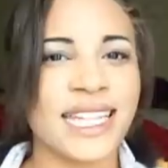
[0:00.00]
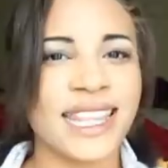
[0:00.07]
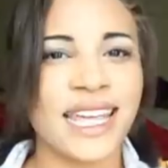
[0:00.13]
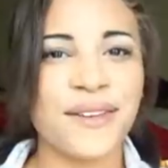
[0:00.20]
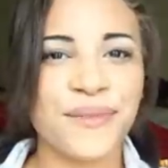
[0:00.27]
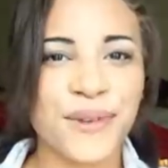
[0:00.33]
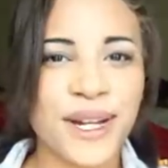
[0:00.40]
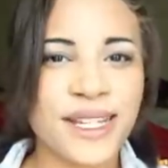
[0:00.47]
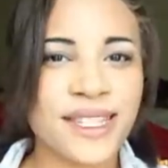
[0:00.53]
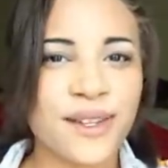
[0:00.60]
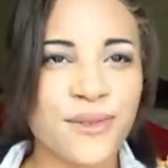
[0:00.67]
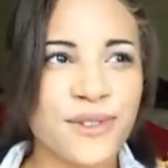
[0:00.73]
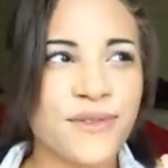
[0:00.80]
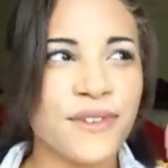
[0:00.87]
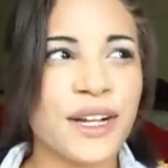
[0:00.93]
That phrasing
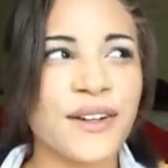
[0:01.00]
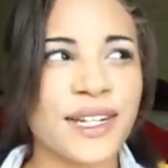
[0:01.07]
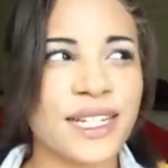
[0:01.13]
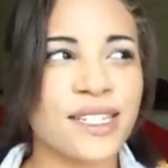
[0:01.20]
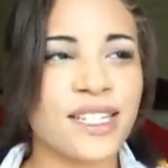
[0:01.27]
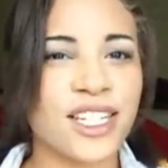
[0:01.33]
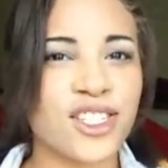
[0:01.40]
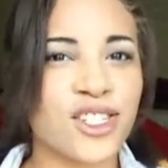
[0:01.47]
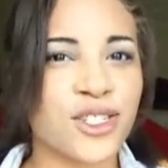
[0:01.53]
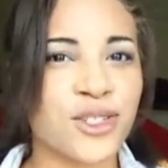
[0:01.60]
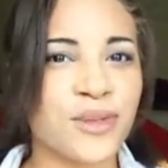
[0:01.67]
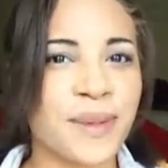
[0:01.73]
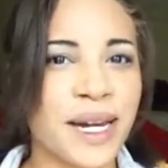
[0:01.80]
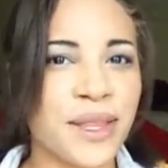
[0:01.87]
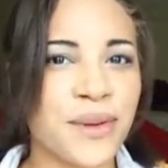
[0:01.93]
was very
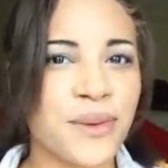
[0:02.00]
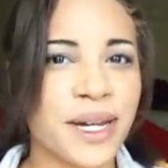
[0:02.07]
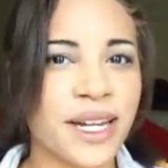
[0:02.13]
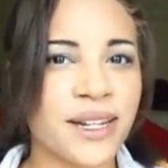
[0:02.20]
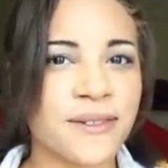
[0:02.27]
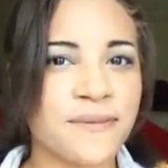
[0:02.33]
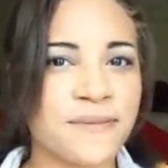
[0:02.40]
intentional, by the way.